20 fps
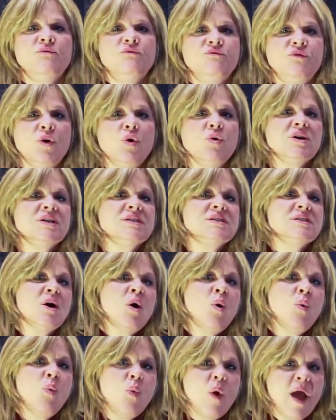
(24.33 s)
focus
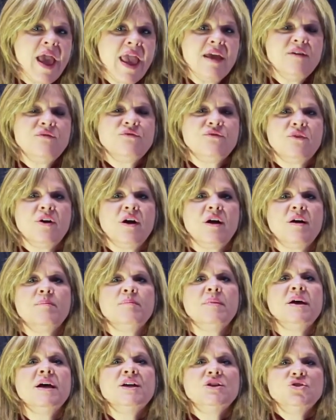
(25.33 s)
away
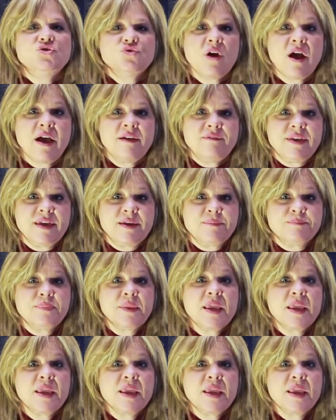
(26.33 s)
from driving